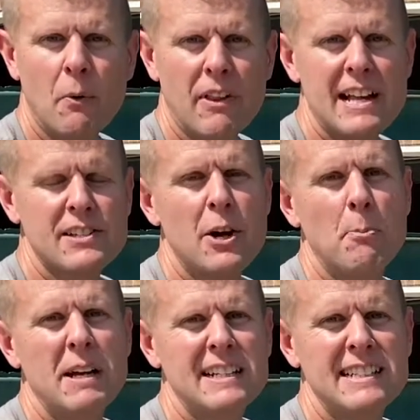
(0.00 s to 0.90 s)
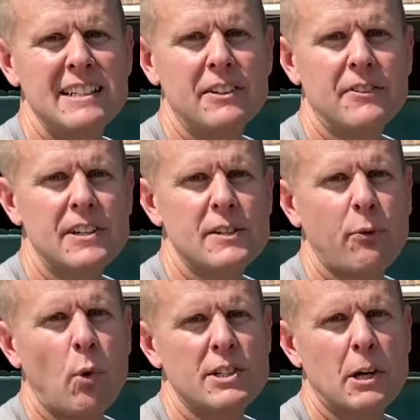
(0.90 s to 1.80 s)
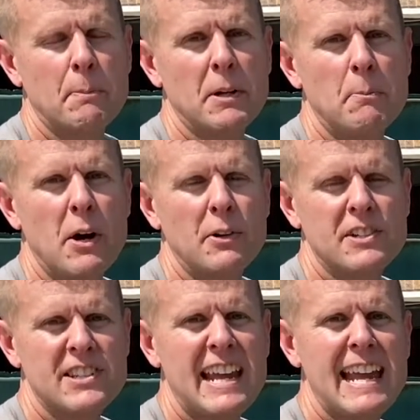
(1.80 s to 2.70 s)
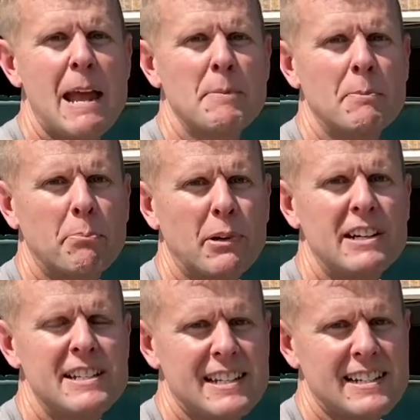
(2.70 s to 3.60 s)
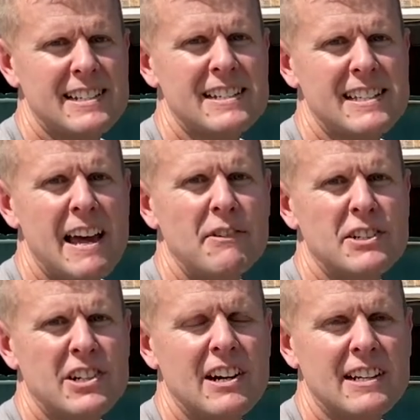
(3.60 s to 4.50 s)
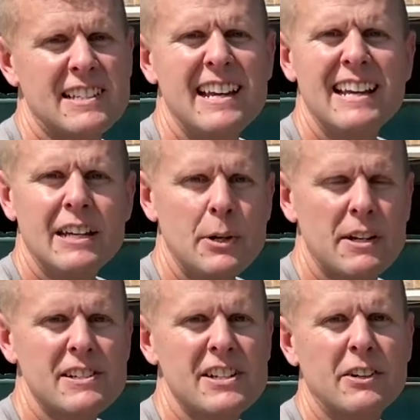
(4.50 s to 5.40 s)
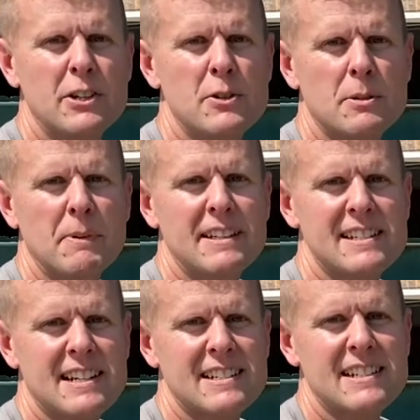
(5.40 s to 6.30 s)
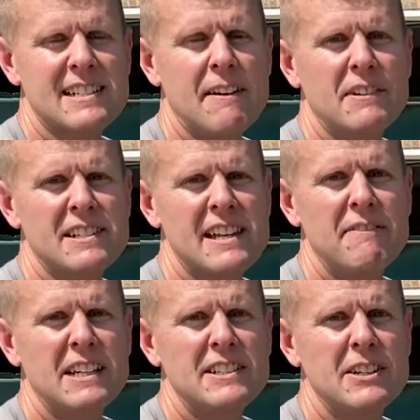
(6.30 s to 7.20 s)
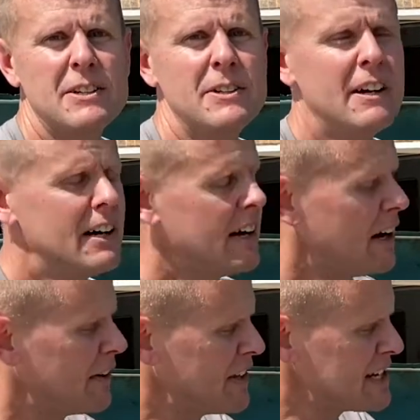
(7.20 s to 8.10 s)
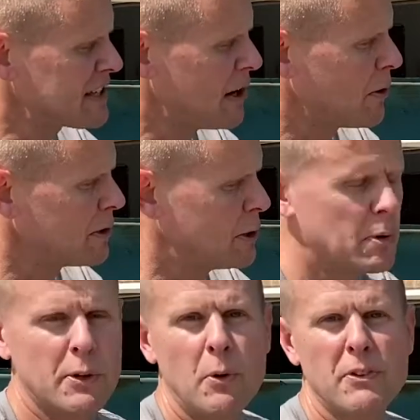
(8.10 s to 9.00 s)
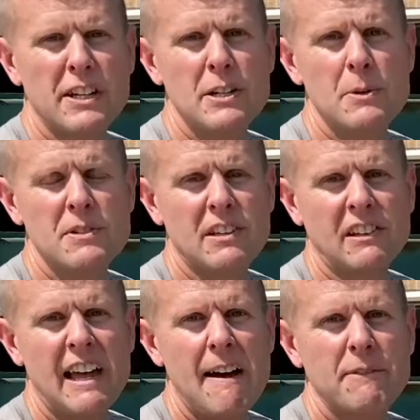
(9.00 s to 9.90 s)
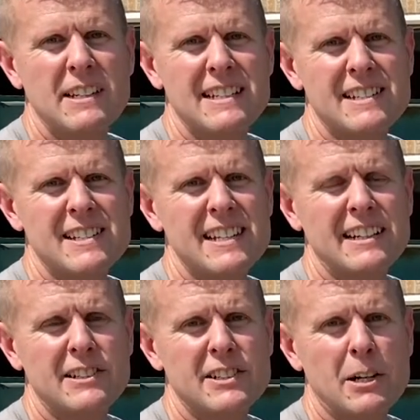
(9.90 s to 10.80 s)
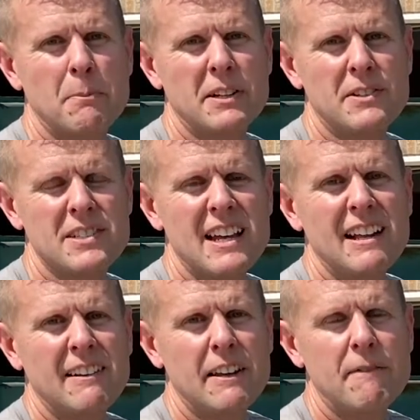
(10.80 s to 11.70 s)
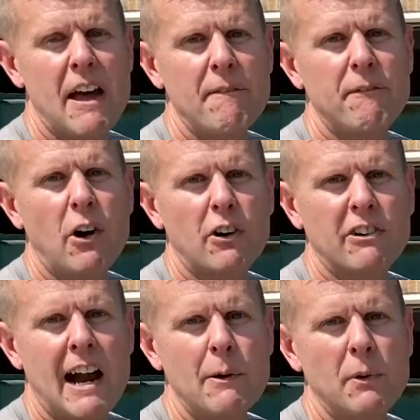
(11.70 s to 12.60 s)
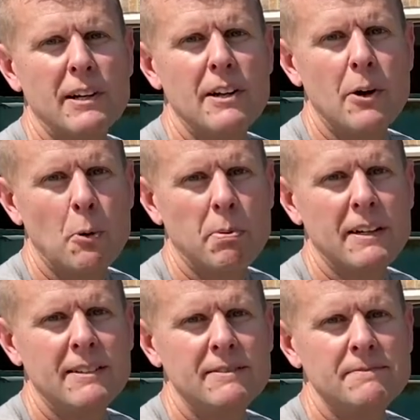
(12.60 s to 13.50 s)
Well, that's no big deal. These four terminal motors, they came in pre-67 trucks. You can still use them in the 67 to 72. On these though, you would only use the left and center terminals. Leave that far right one open.